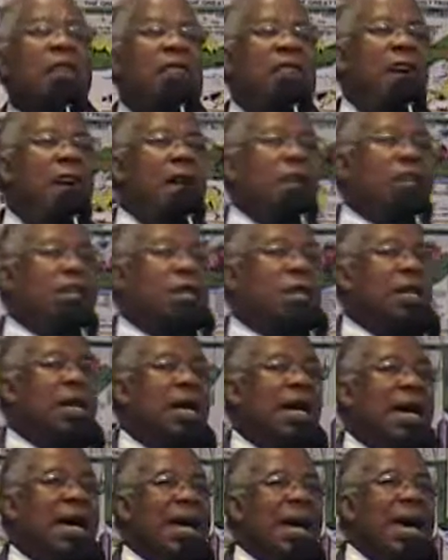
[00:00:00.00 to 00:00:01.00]
This
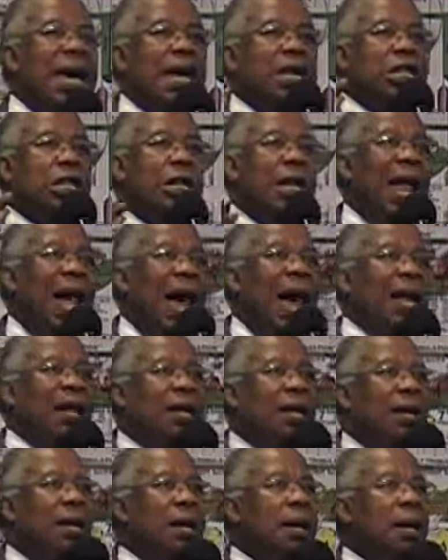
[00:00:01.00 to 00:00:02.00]
is
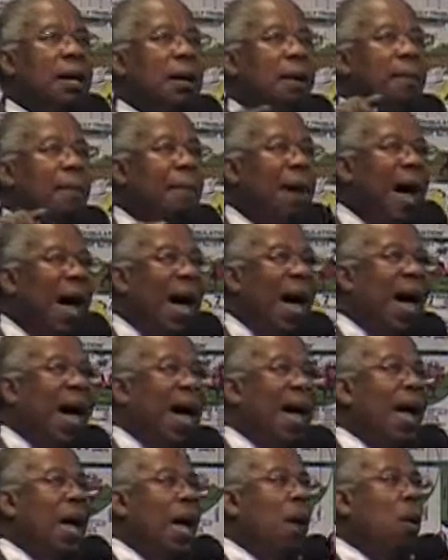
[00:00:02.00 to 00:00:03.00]
not
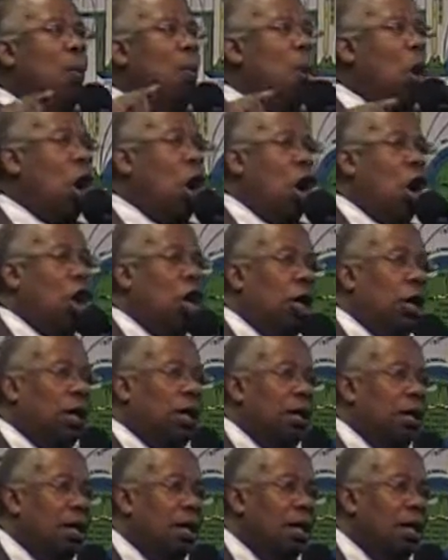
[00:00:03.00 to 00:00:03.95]
my world.